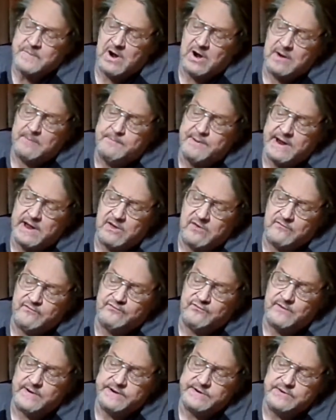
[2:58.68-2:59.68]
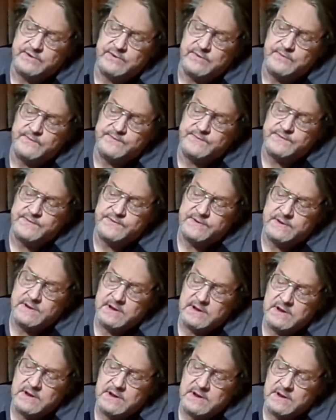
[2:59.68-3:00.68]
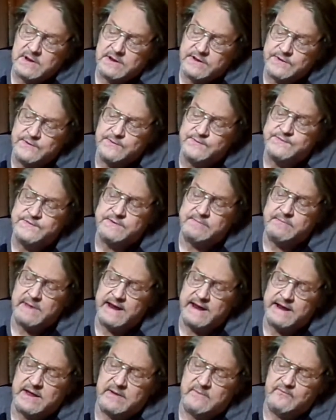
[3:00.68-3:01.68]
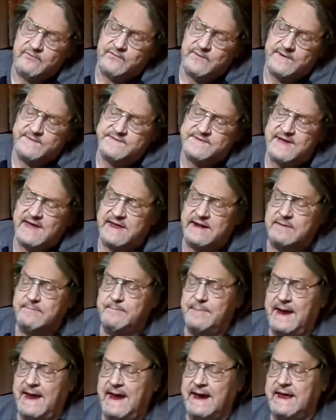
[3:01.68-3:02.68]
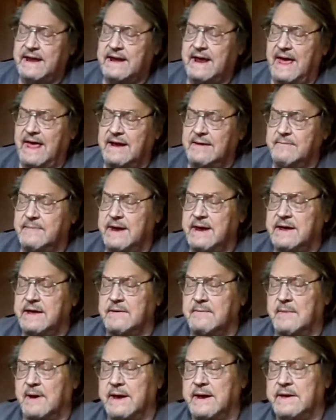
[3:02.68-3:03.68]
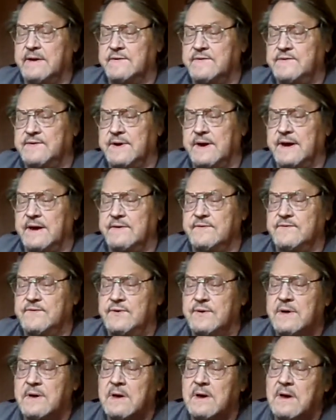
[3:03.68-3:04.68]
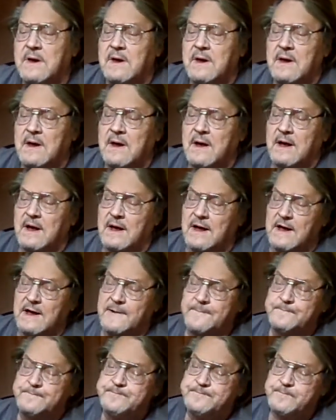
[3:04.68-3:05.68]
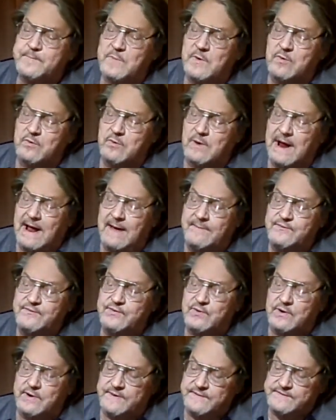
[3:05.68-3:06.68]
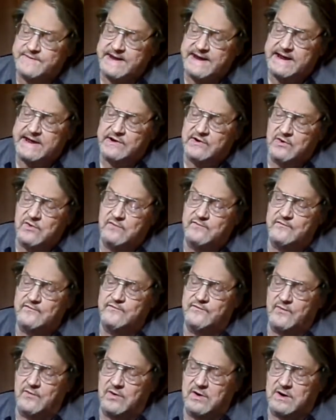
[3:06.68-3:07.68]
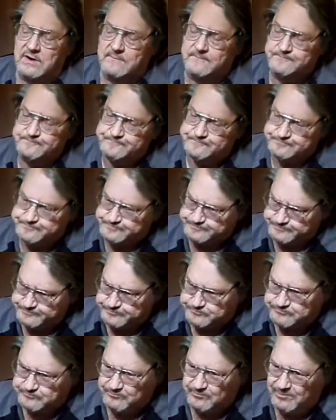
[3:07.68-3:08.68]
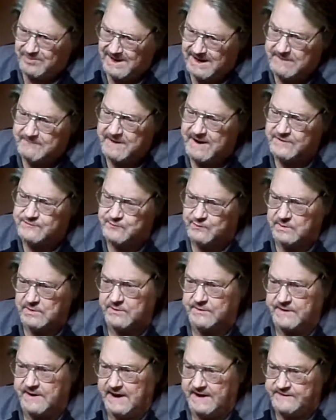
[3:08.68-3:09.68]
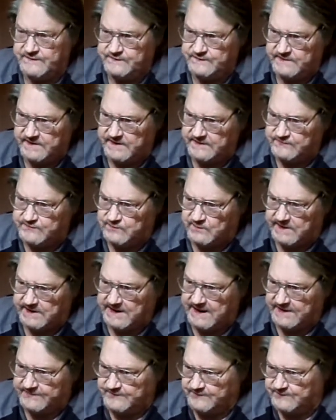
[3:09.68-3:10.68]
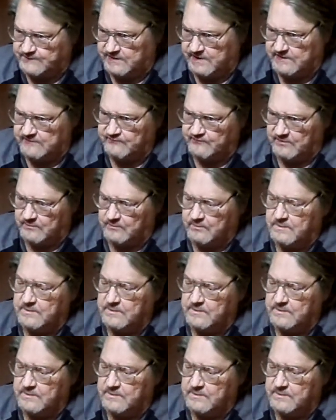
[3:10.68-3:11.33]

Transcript: Our pal Fred Kuntz used to make Fred's kind of backing out of making mica shades. Um, Rob started taking over for him. He makes real nice shades, so I got the shade from,